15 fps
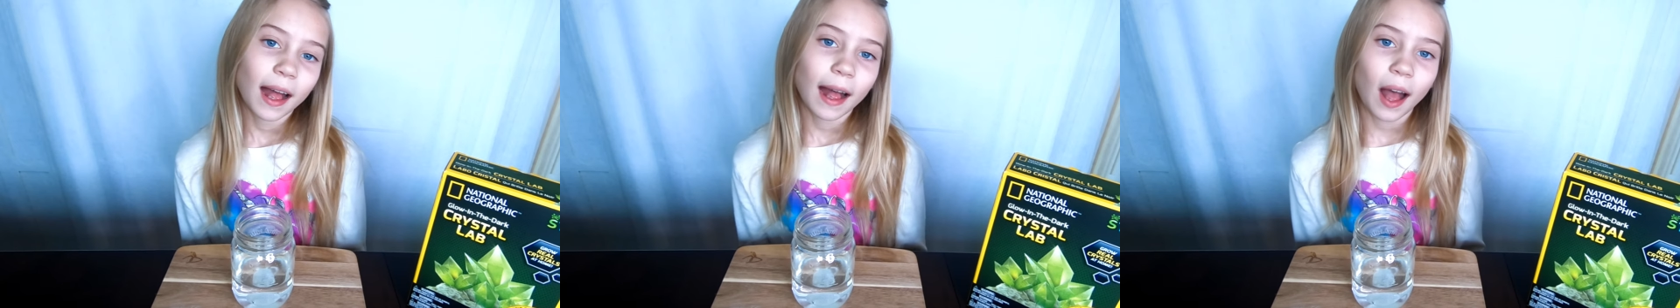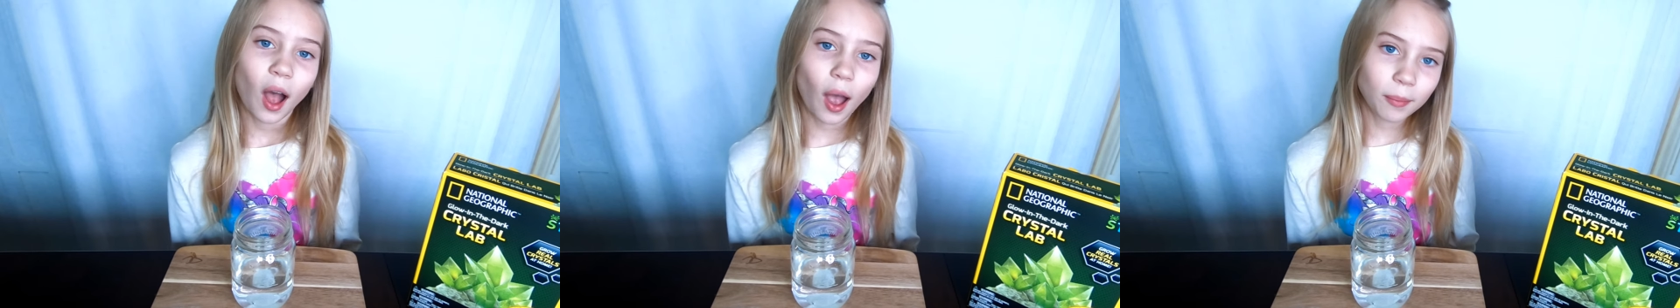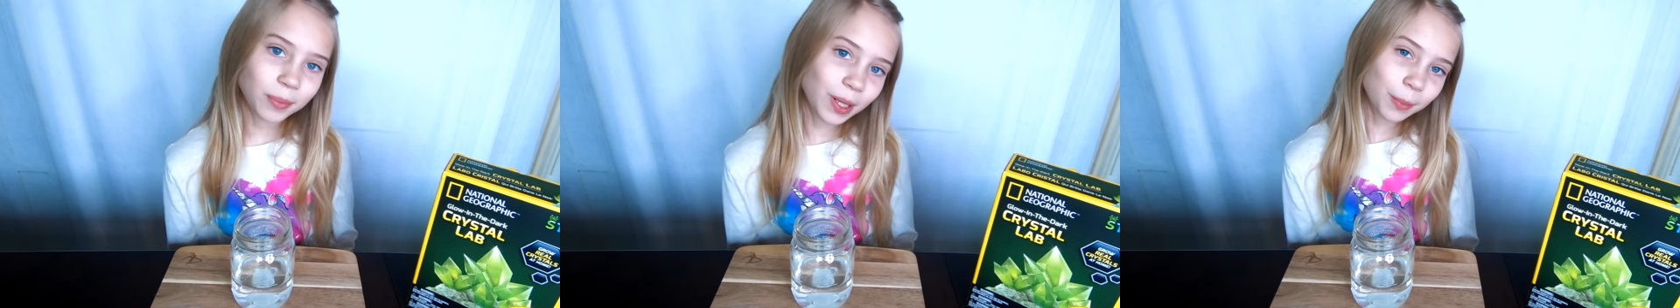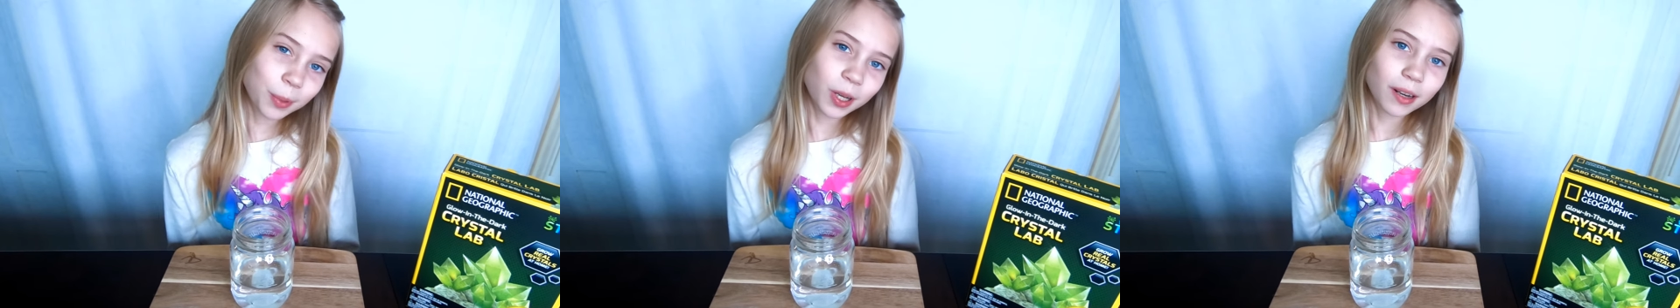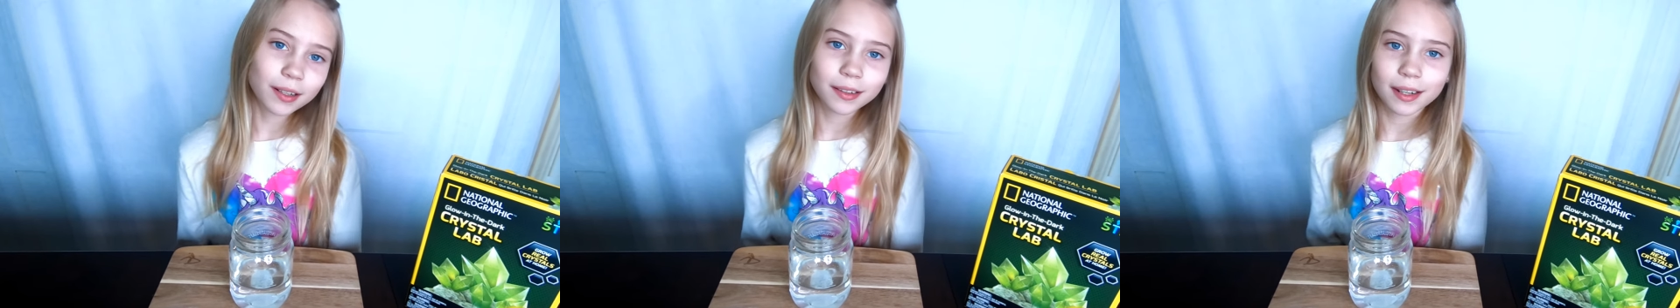I'm gonna
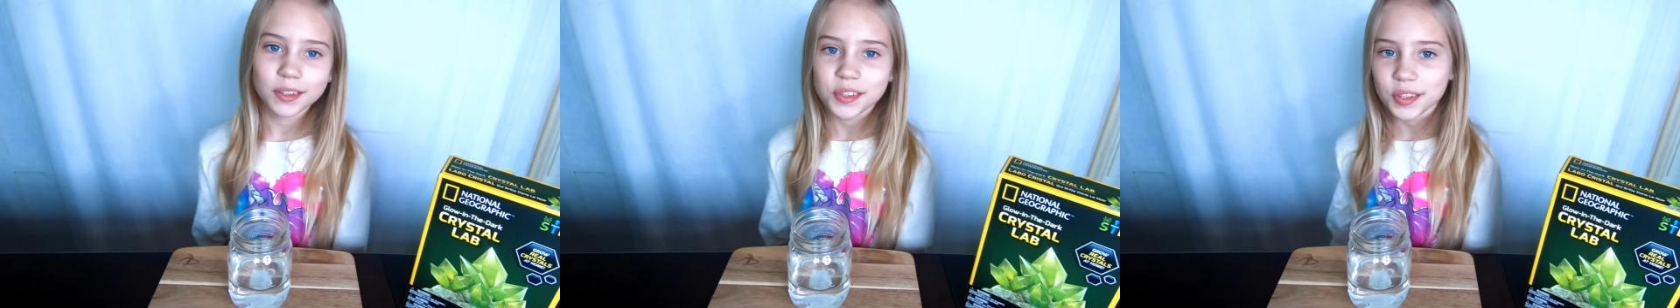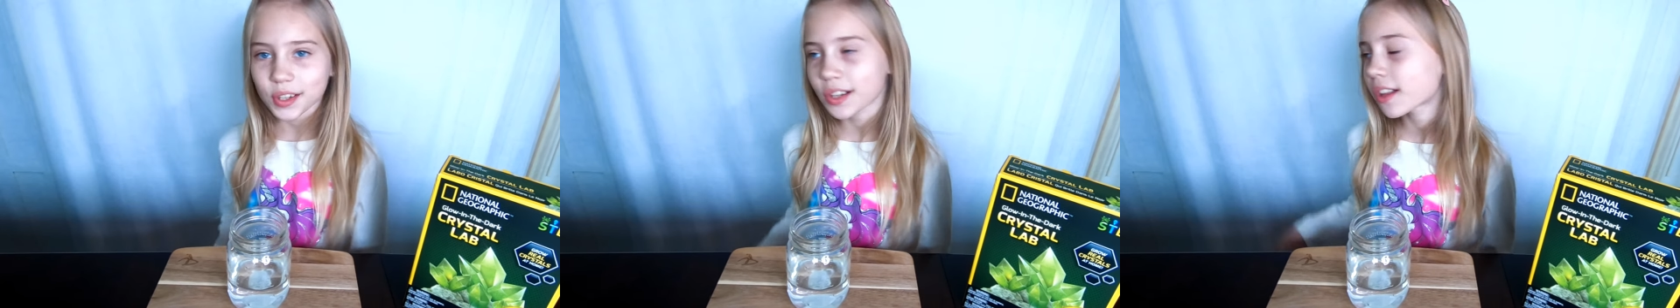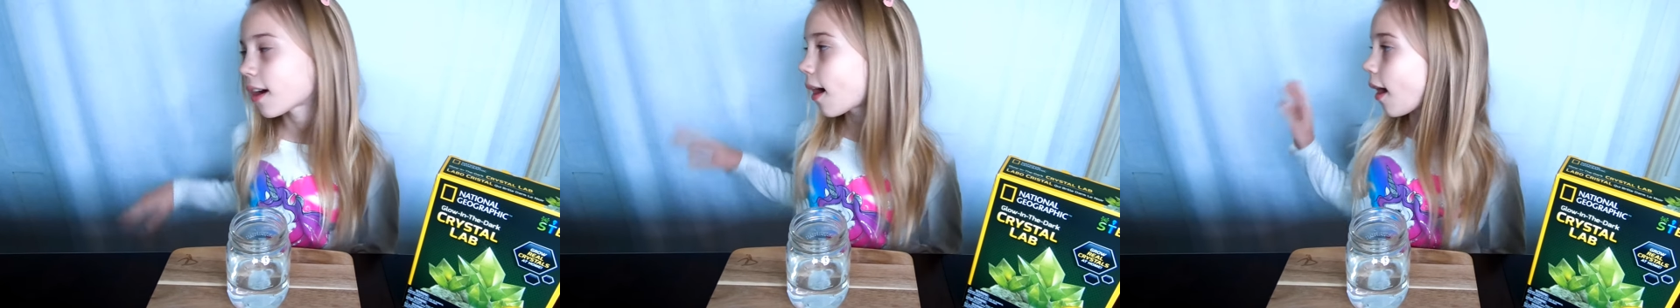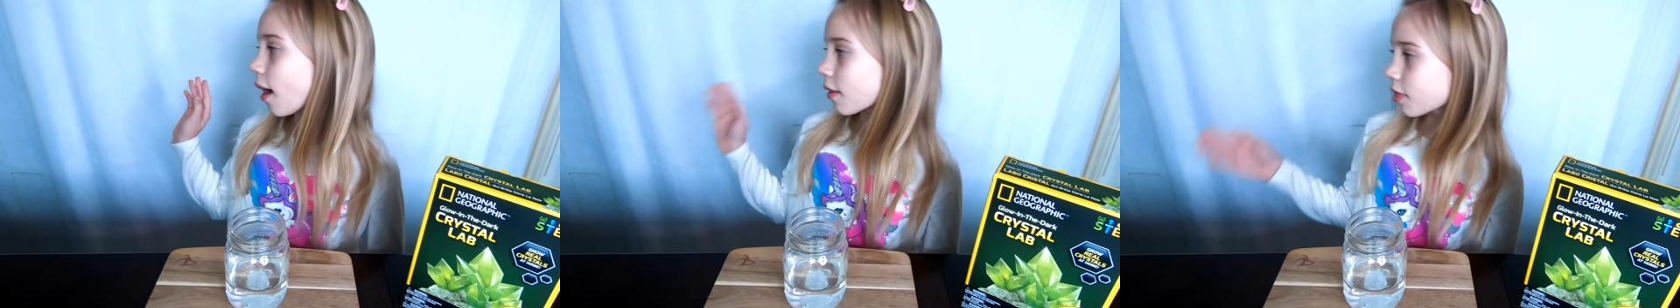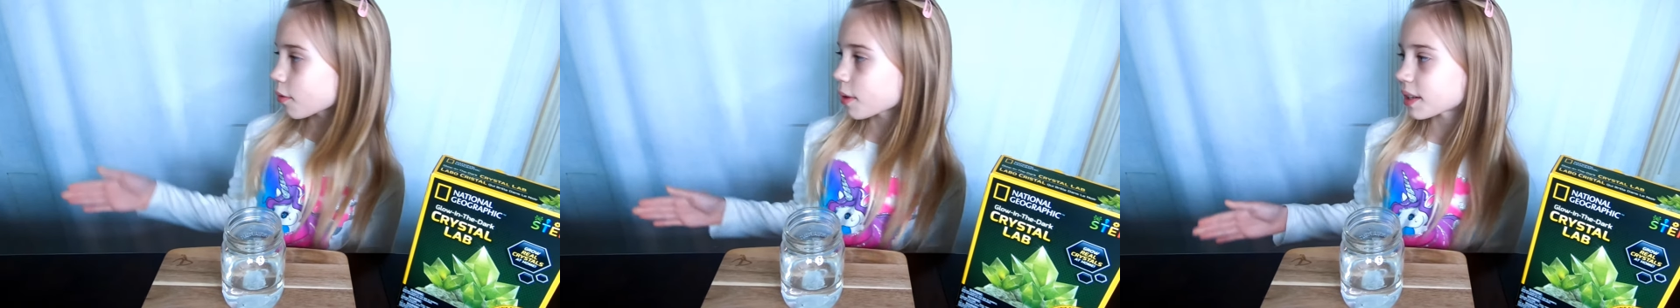put our crystal
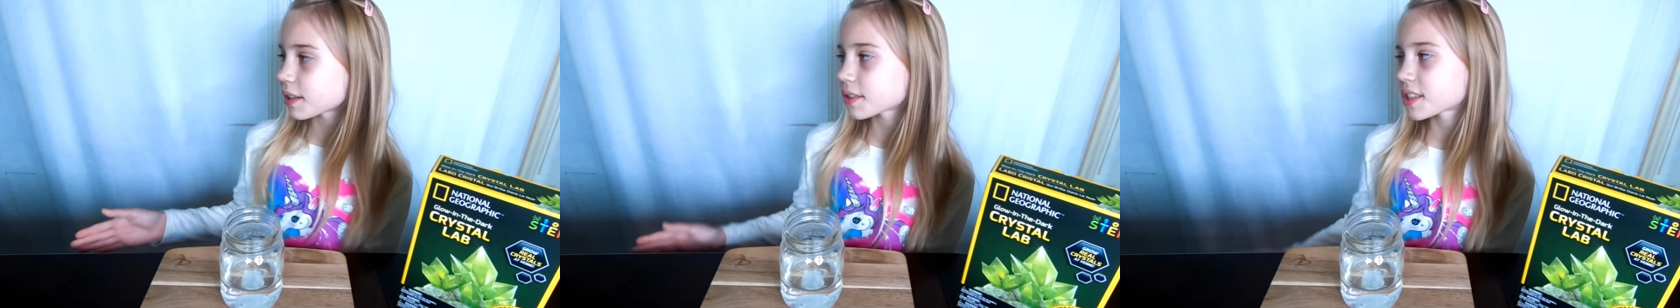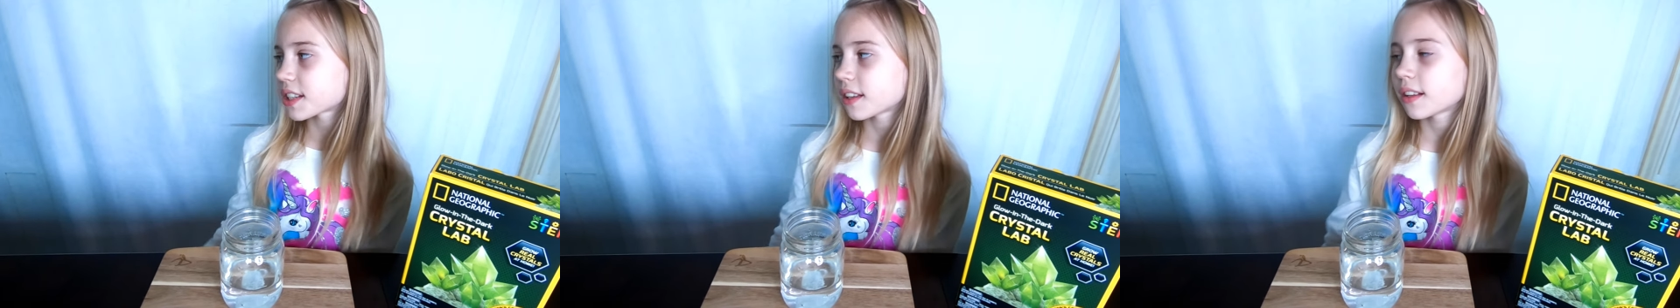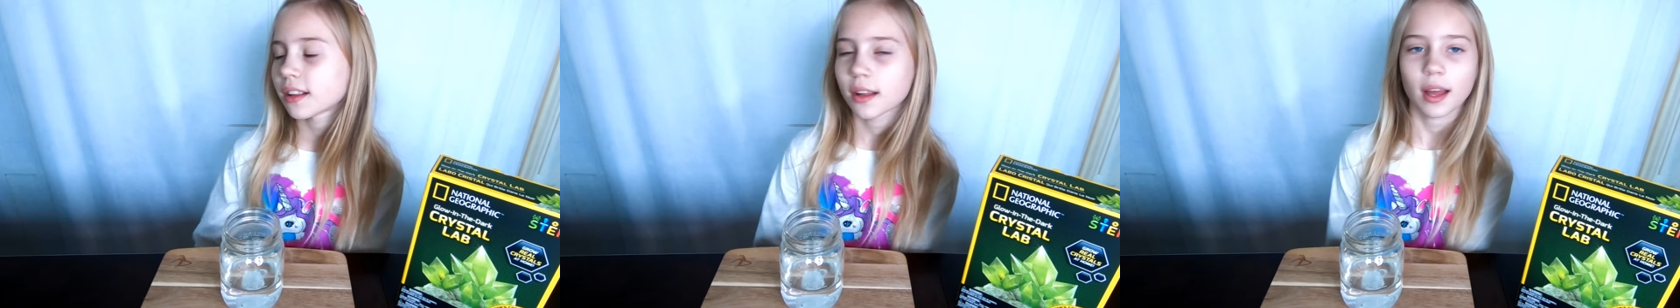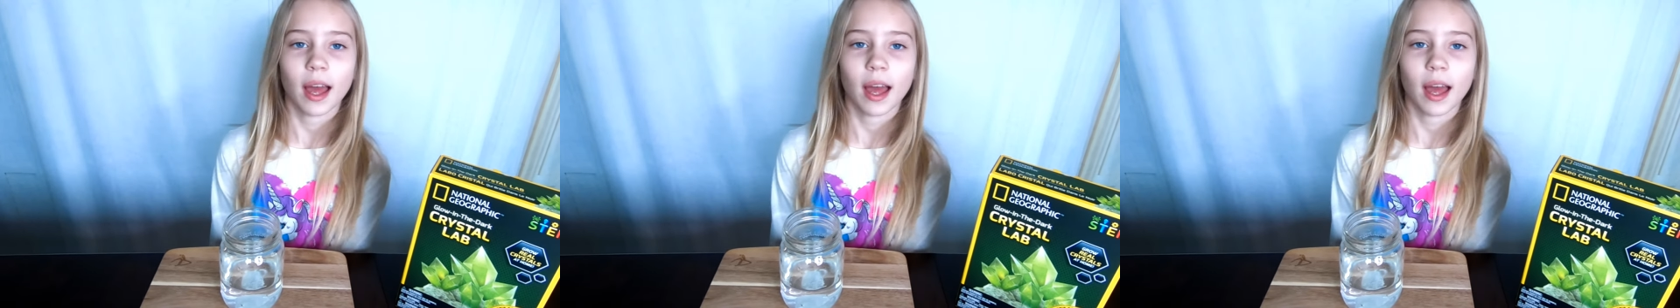on the windowsill